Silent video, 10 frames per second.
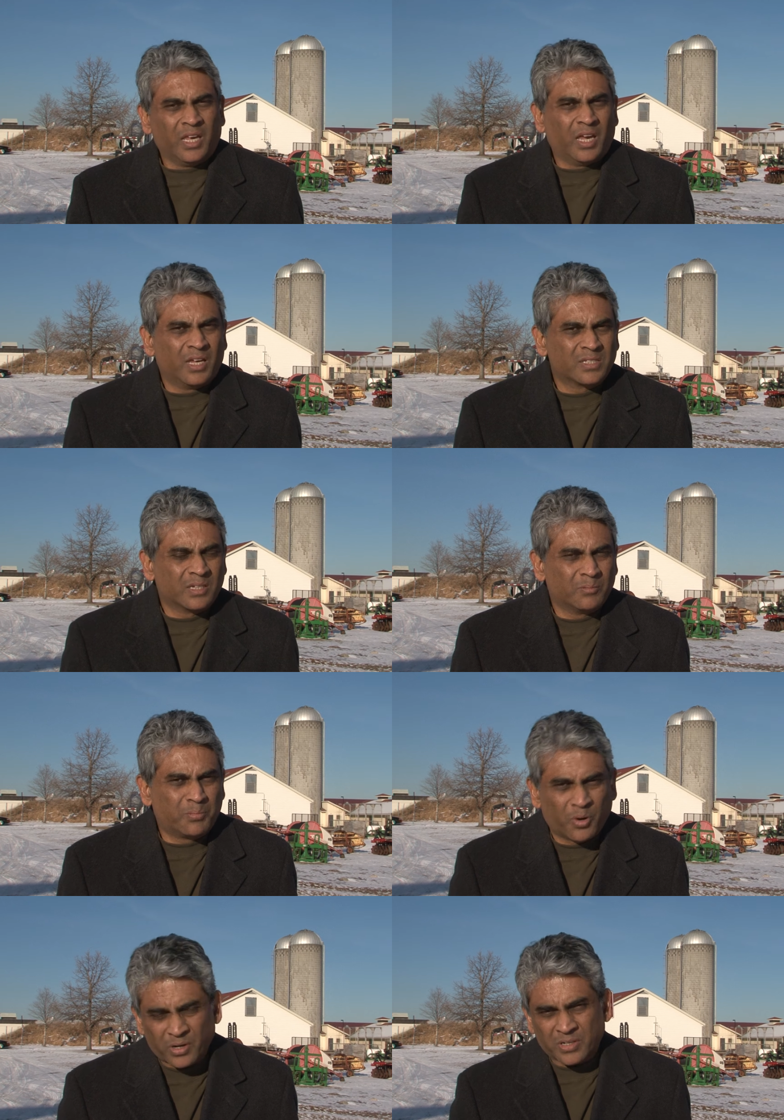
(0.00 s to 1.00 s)
is an
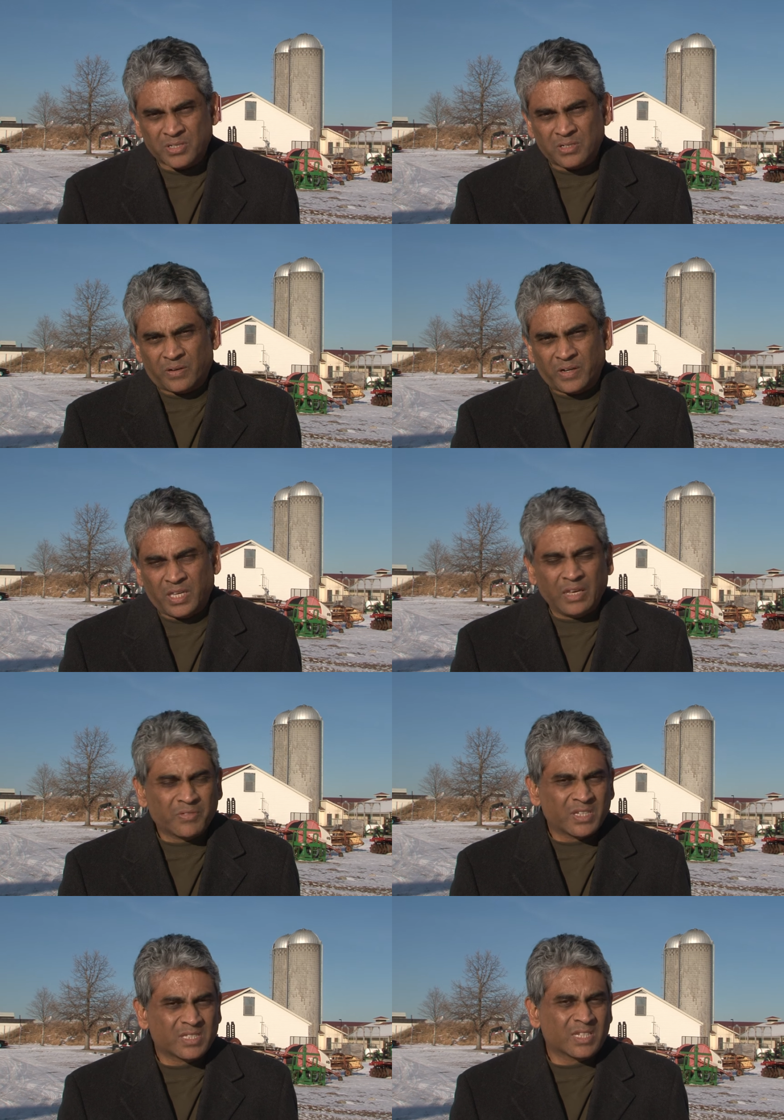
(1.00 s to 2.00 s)
important story, even
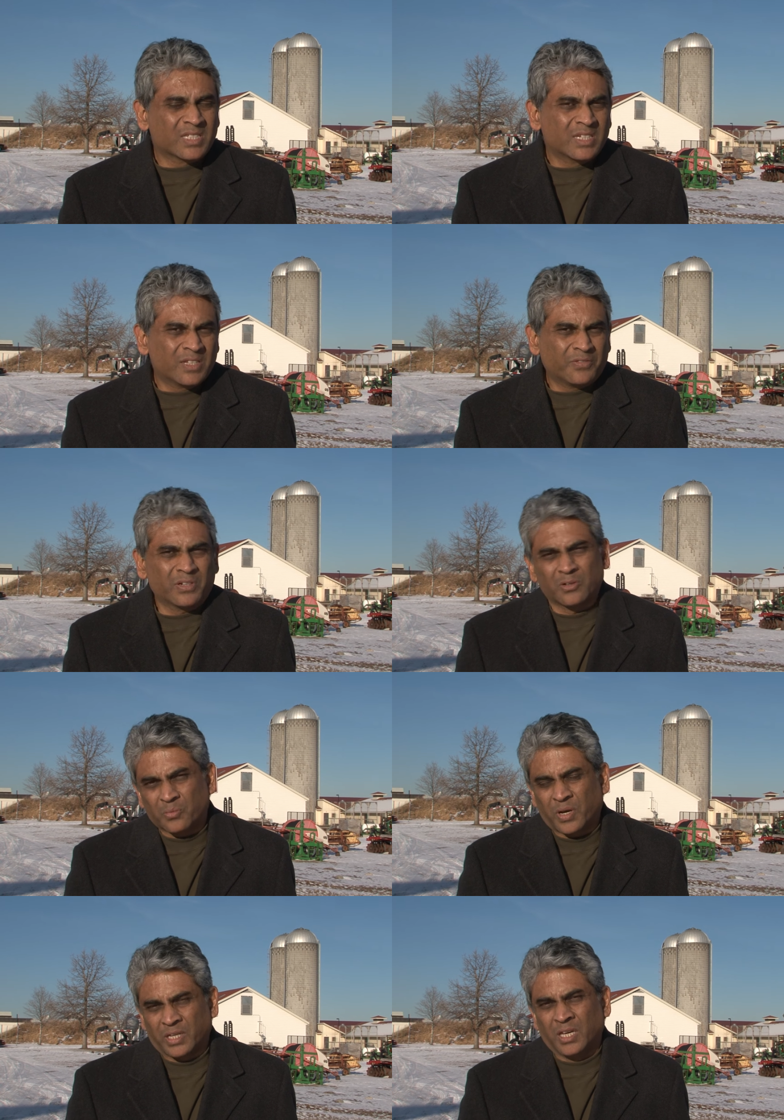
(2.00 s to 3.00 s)
as it is a difficult
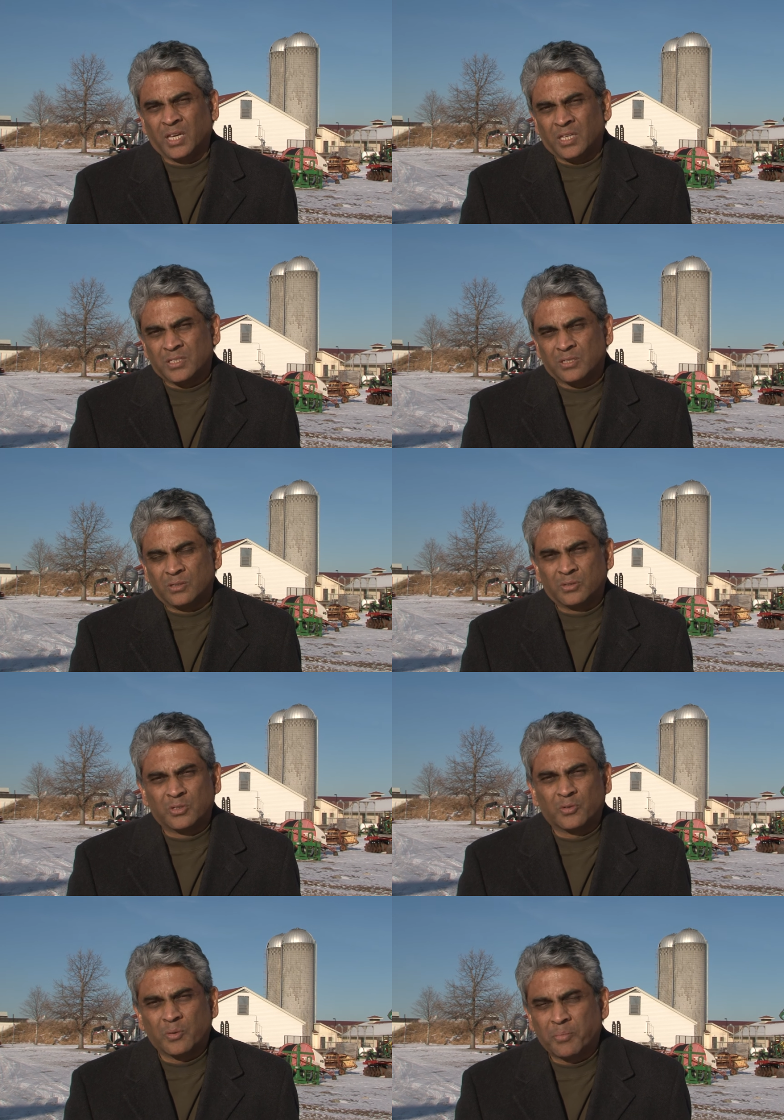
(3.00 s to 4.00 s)
one to
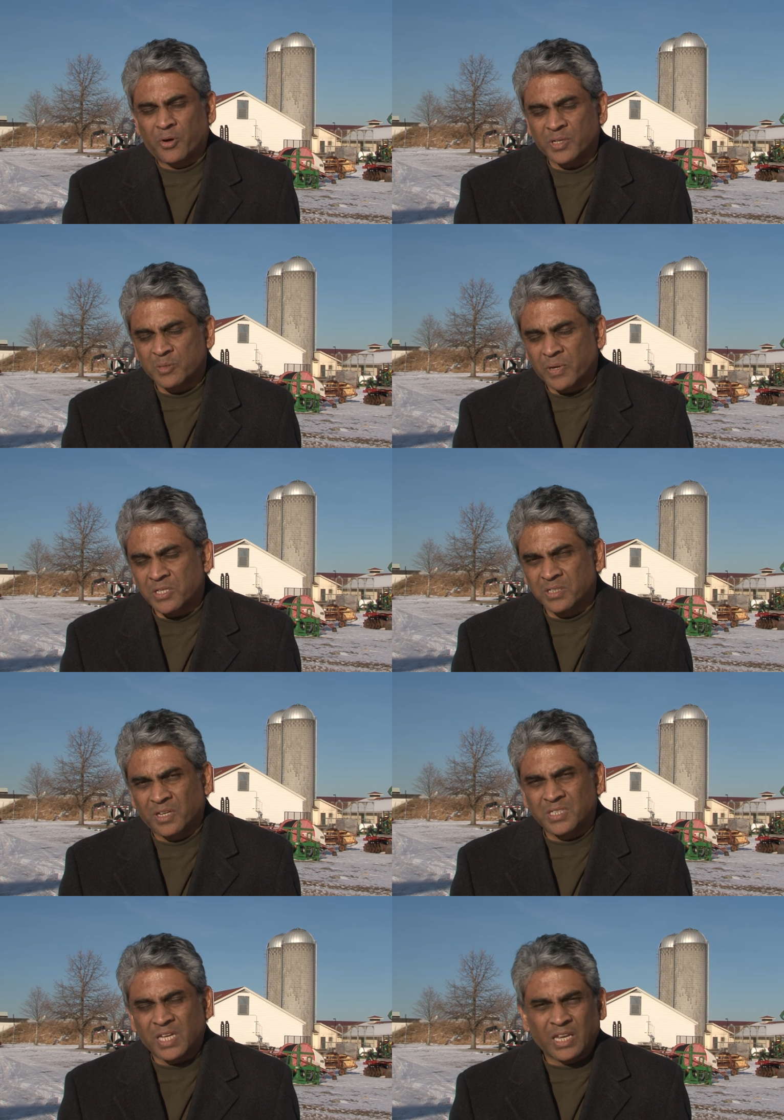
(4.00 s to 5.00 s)
report, especially
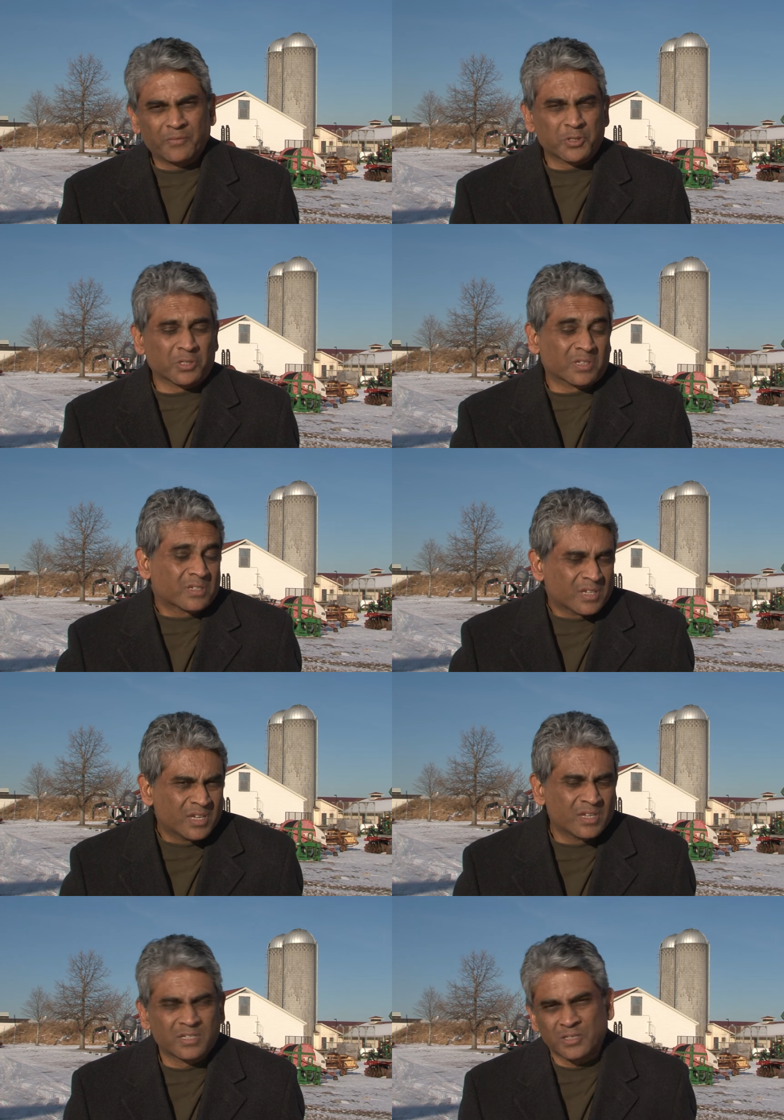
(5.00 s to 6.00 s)
on television. This
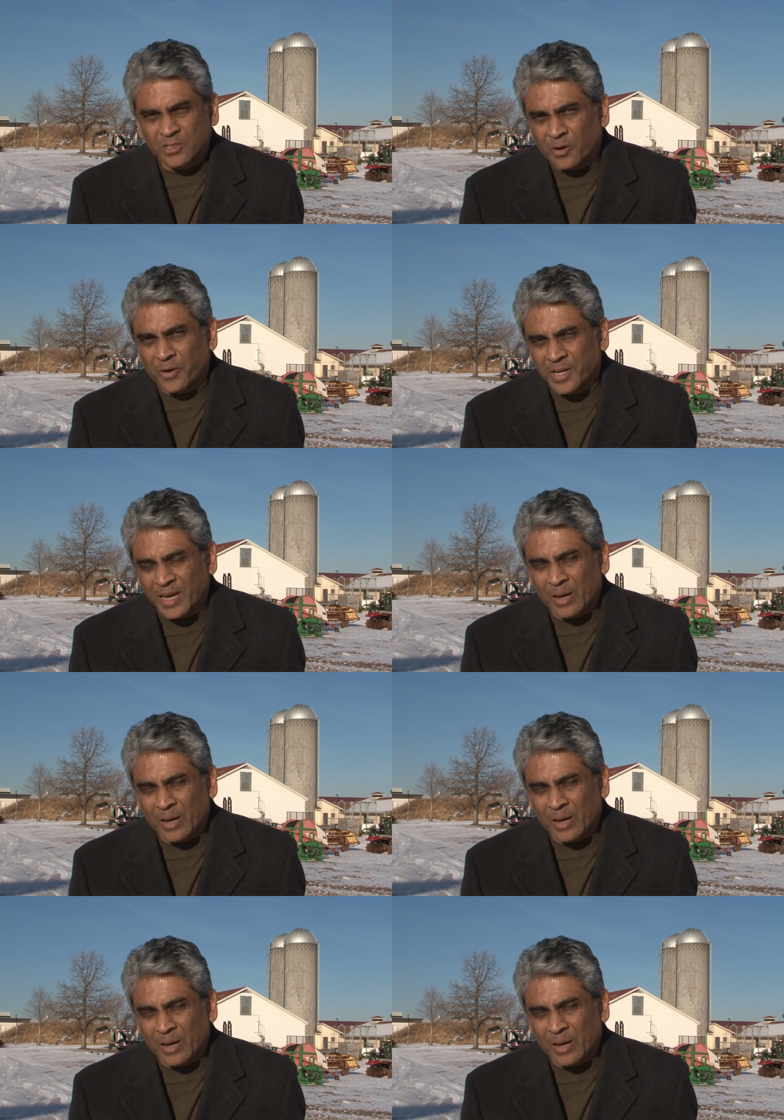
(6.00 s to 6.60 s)
is a story